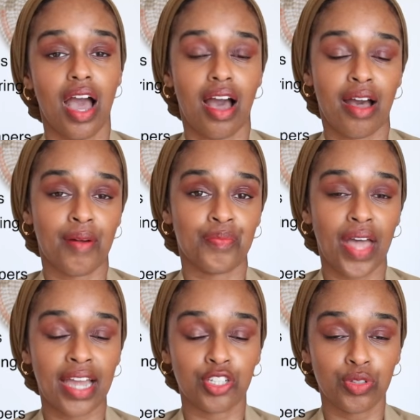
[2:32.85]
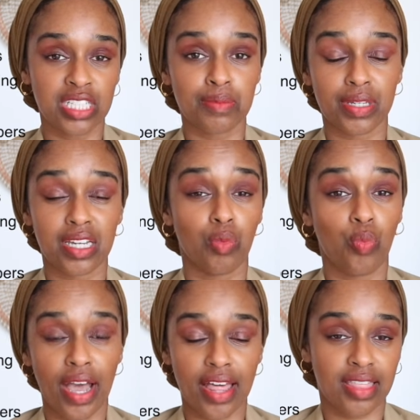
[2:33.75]
and you need to be
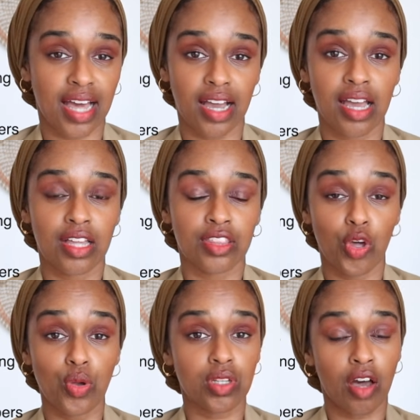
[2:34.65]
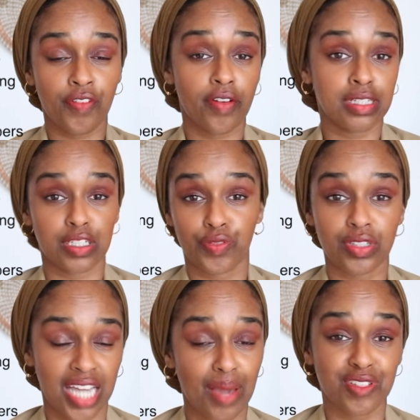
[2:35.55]
aware that those are very different
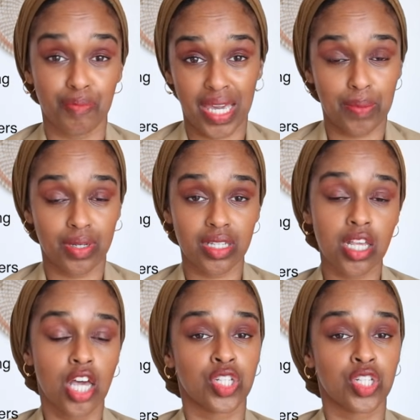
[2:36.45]
types of papers.